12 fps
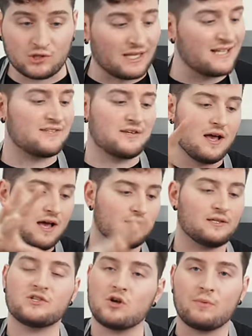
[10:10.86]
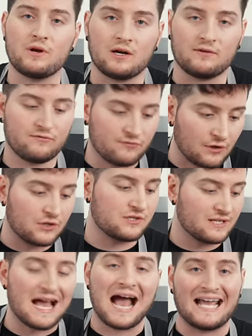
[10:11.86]
Let's open our
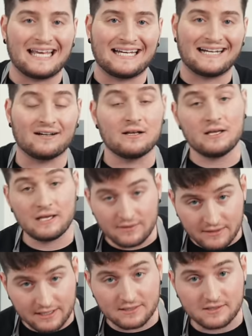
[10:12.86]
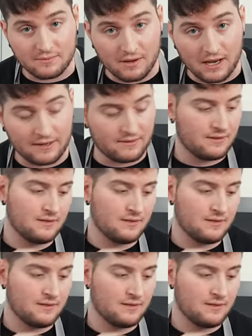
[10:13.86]
first guy here in the Instant Pot.